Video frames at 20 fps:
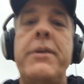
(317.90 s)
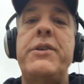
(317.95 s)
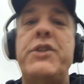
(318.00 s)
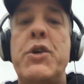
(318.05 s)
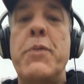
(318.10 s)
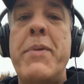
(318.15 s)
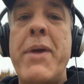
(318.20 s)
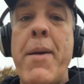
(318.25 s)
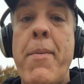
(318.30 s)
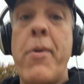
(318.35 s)

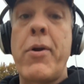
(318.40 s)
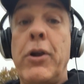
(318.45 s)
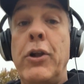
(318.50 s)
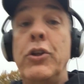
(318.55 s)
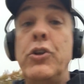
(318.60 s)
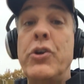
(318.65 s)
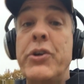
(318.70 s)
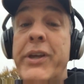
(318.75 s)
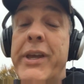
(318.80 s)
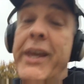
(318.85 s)
to be able to
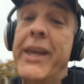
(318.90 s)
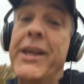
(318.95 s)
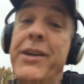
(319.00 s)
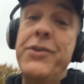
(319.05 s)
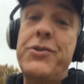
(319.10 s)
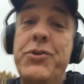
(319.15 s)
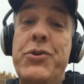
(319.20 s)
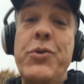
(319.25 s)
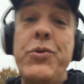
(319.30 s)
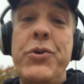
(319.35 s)
look
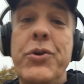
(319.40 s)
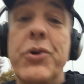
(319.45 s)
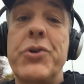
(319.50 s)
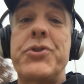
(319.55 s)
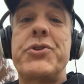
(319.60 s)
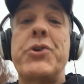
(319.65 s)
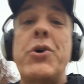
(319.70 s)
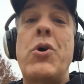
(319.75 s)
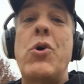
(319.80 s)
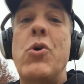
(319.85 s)
into your
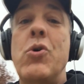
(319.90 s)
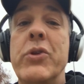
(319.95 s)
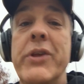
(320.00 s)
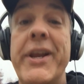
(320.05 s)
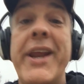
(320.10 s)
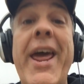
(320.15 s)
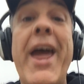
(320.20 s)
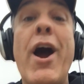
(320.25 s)
soul and